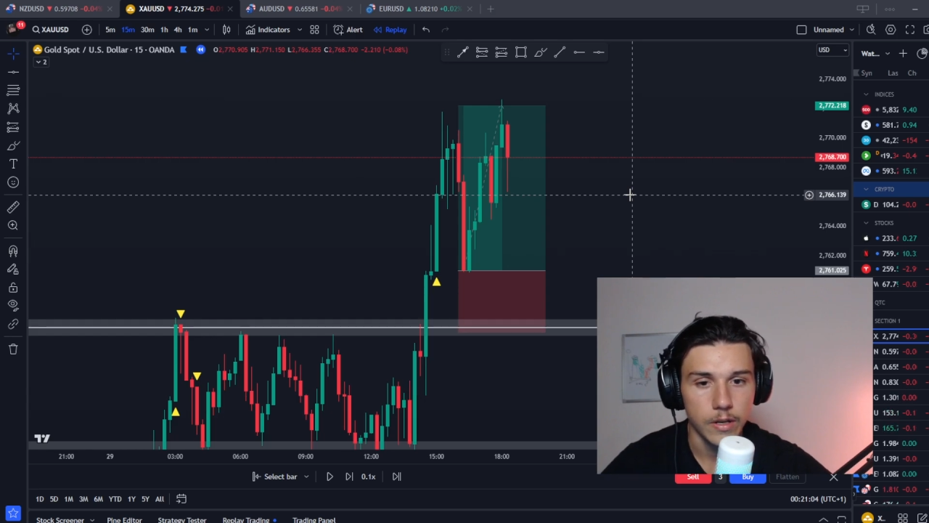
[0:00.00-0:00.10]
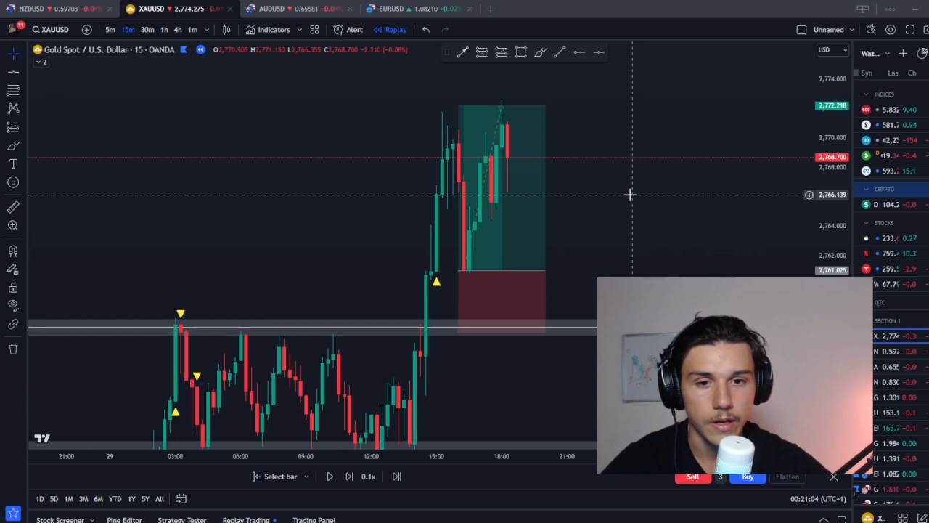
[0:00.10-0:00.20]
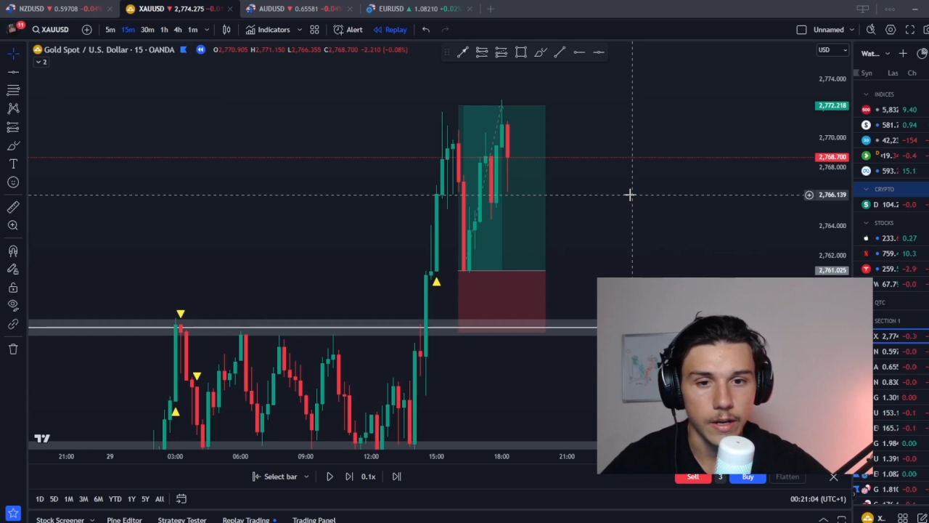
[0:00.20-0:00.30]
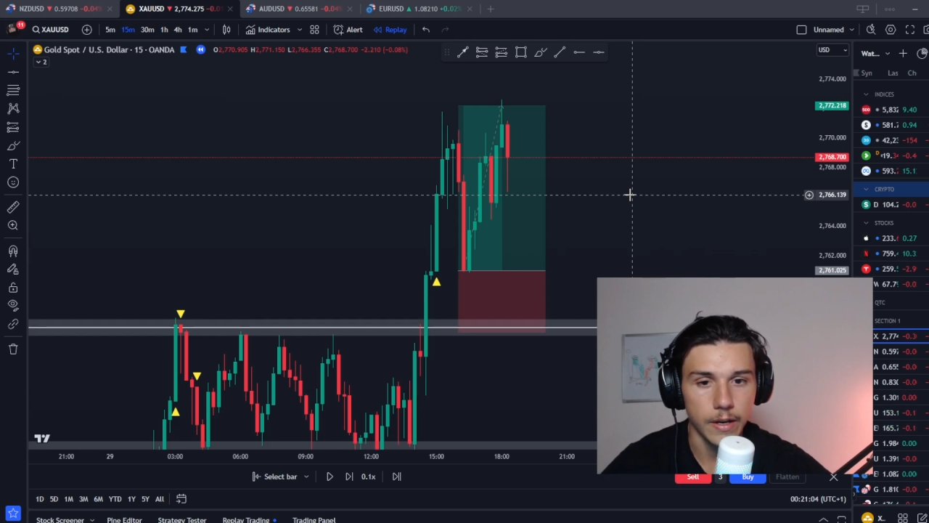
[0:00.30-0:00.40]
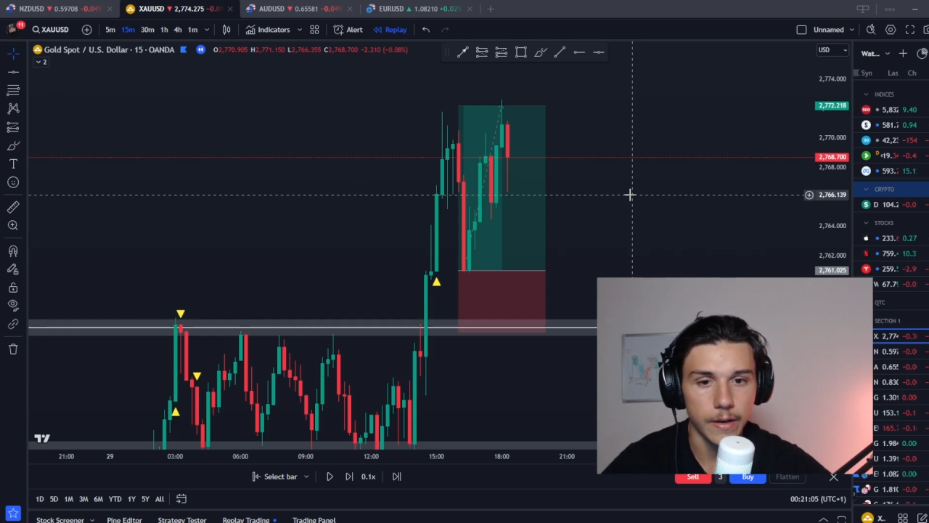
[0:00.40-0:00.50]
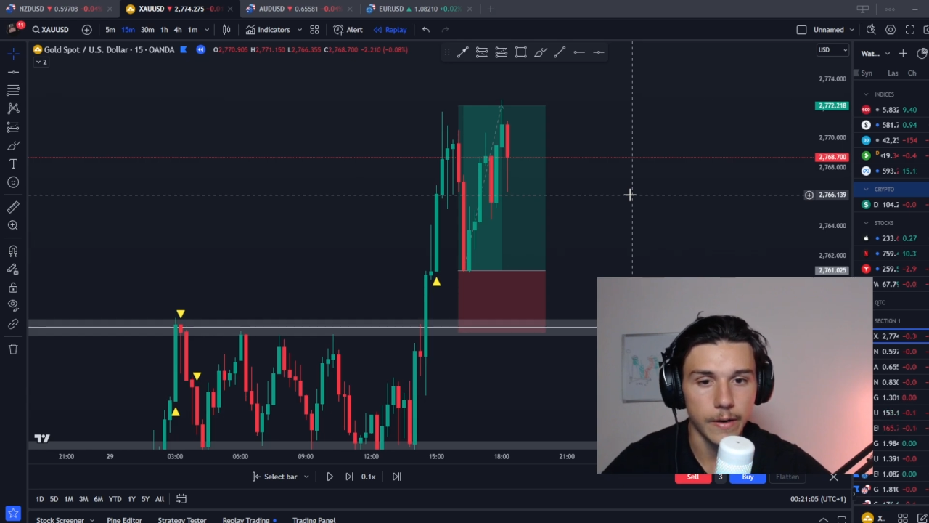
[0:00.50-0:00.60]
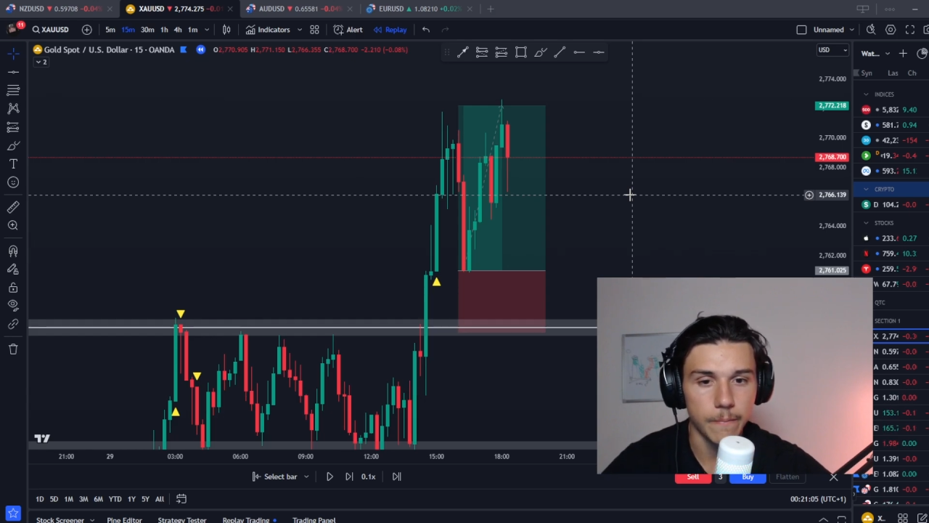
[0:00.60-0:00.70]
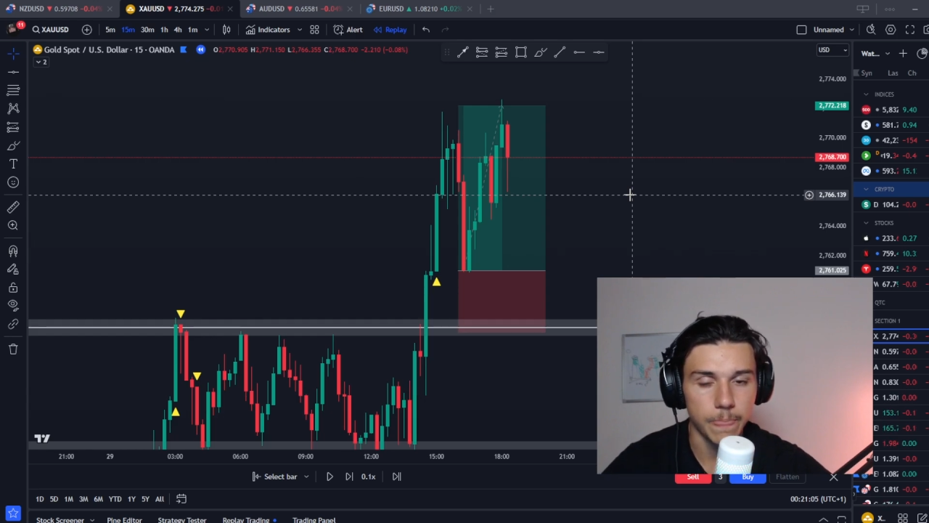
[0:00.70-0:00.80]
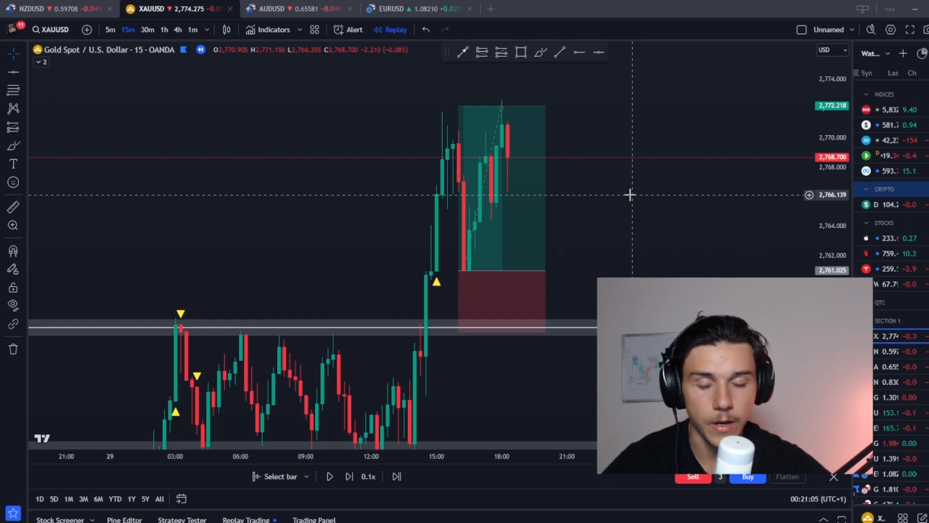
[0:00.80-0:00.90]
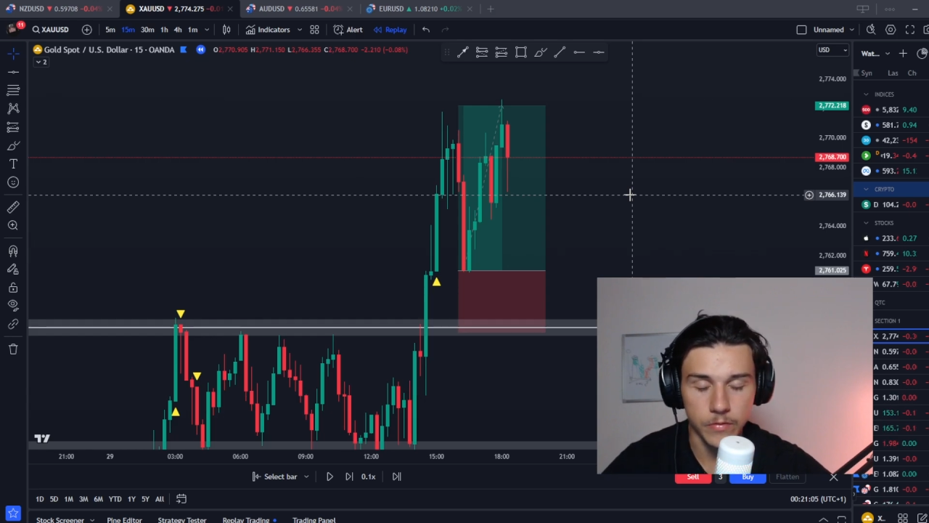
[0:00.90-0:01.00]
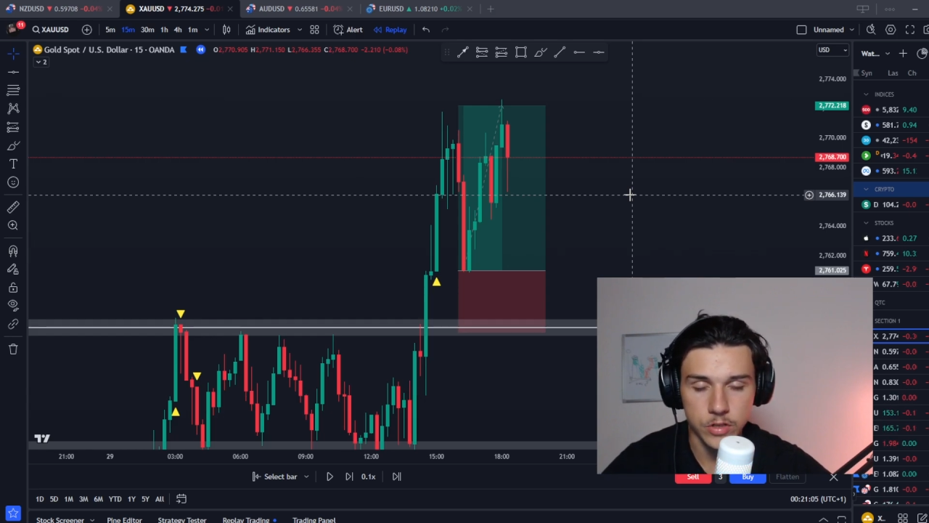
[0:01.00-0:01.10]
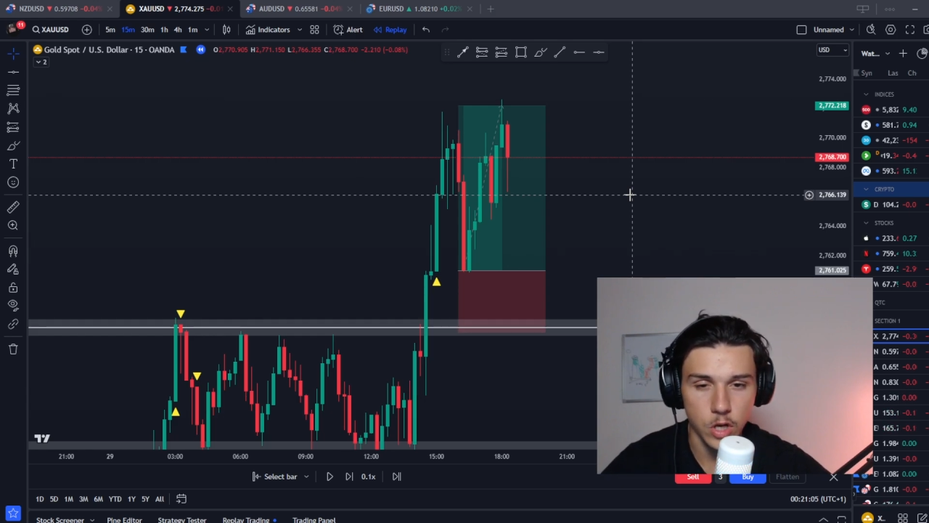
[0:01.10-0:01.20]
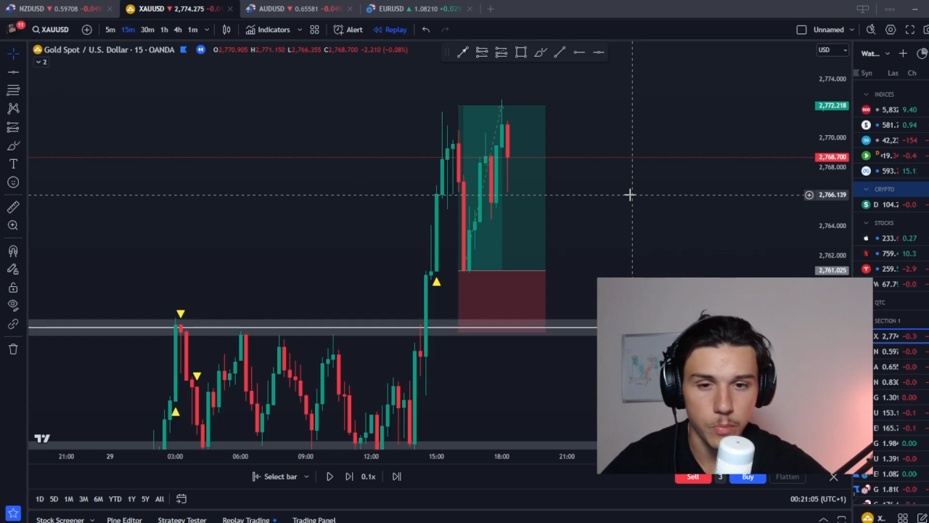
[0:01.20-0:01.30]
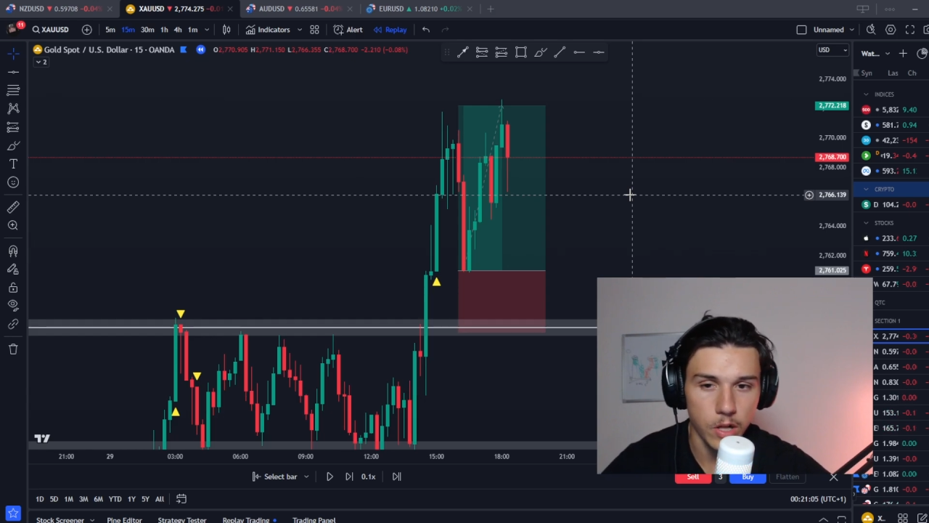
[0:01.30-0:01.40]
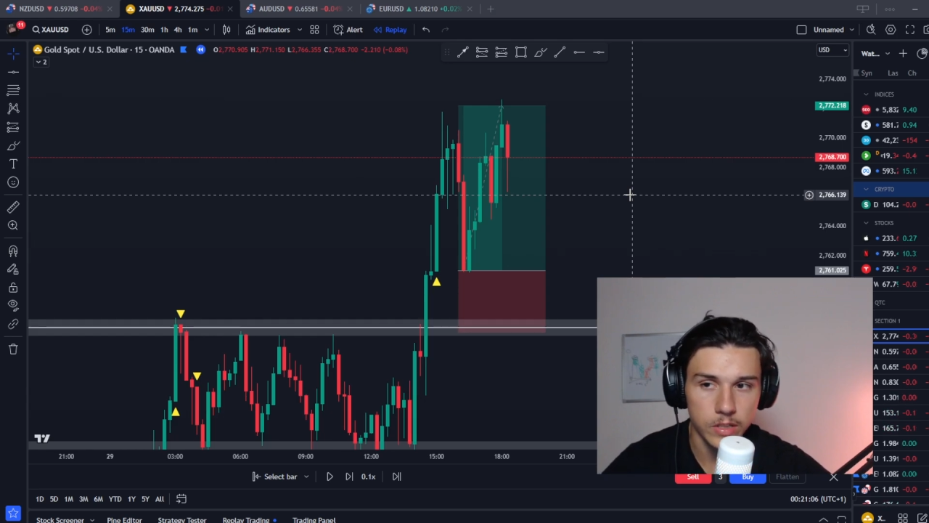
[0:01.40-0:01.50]
of the
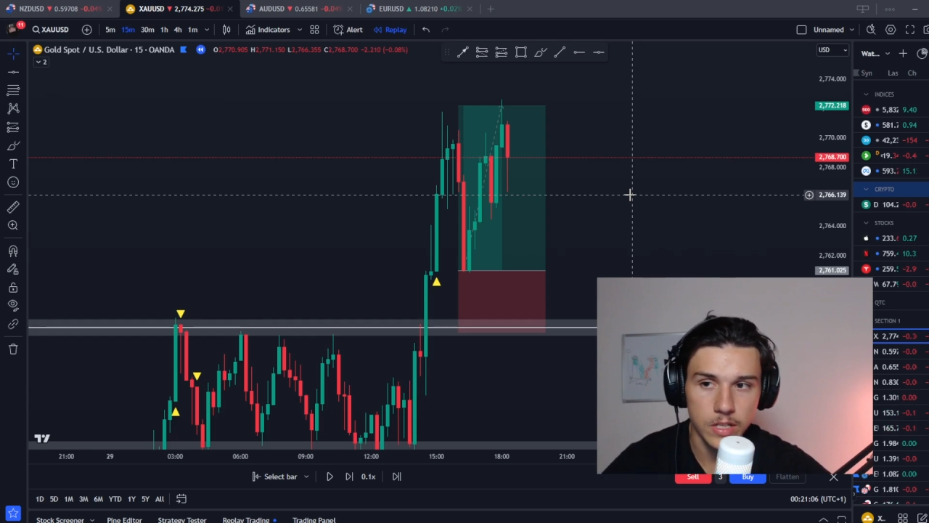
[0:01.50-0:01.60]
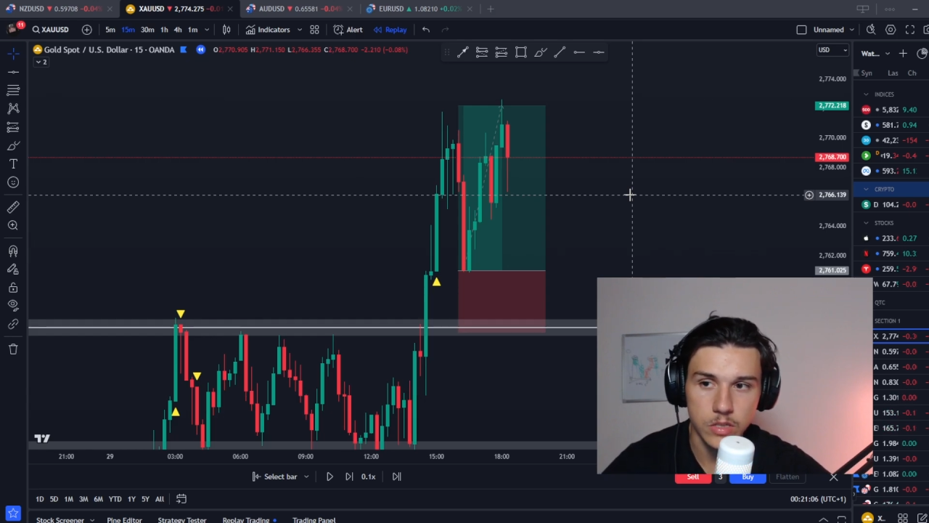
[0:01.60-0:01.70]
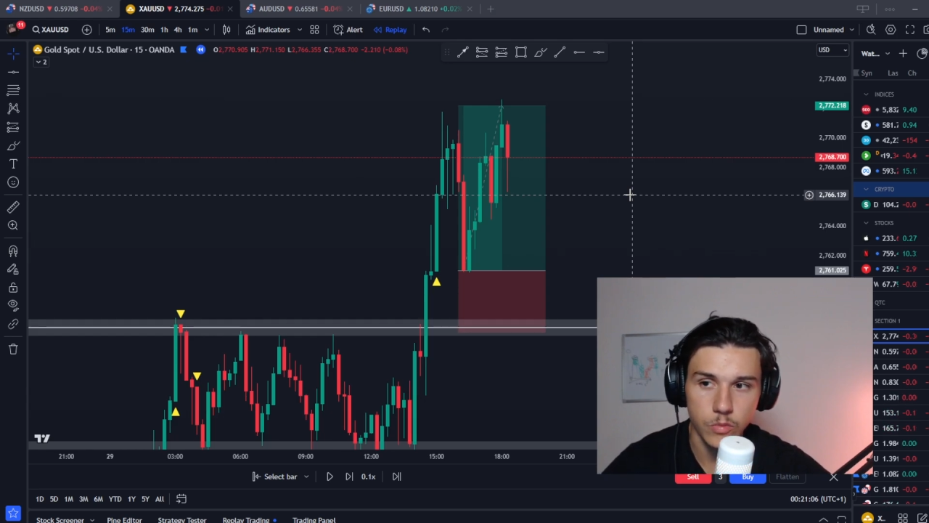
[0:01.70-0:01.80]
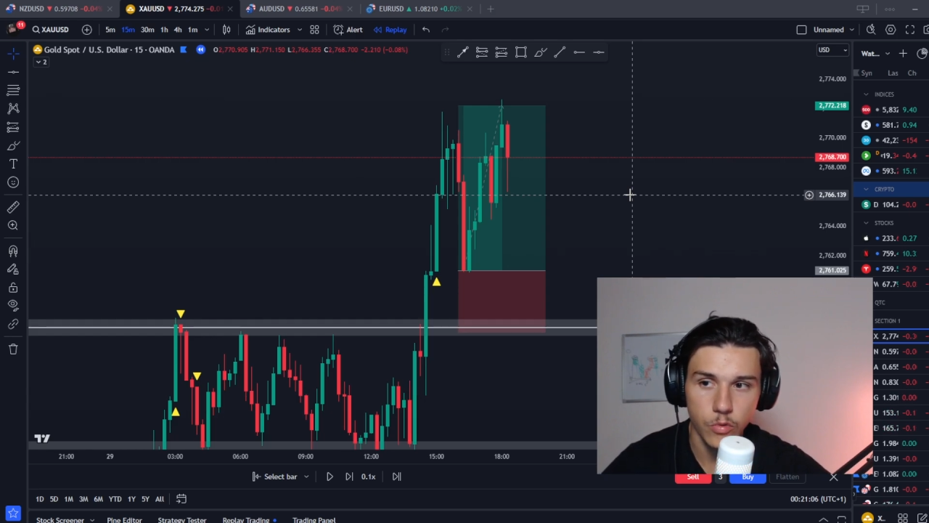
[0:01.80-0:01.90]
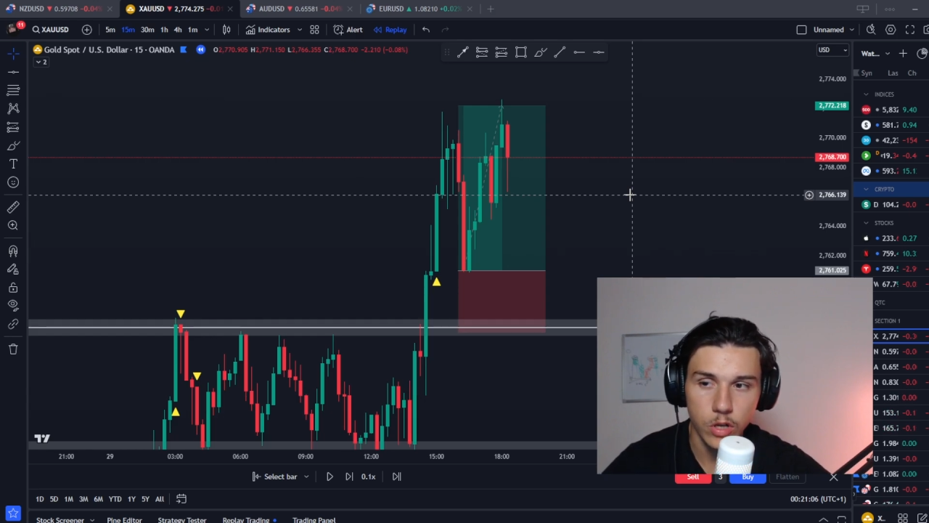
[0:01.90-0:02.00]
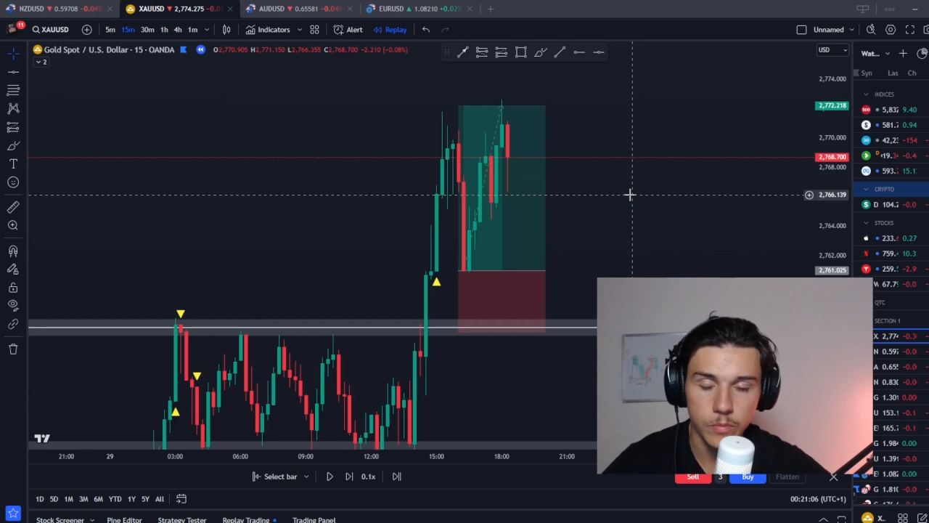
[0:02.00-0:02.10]
geopolitics in the world,